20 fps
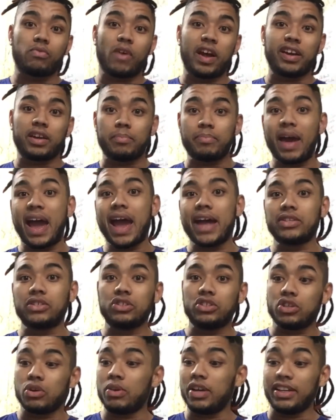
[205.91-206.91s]
rate compared to
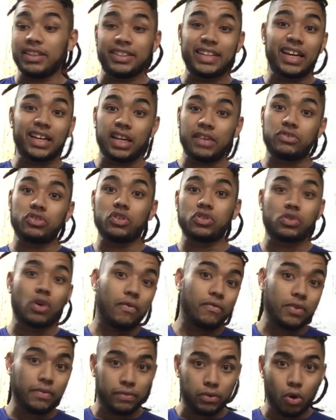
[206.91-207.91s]
doing deadlifts just
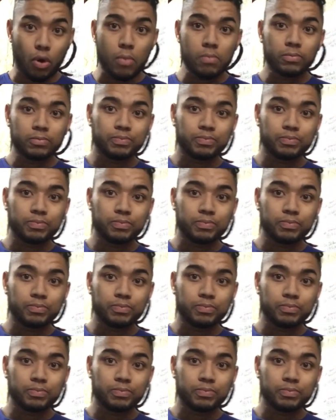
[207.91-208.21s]
off the floor.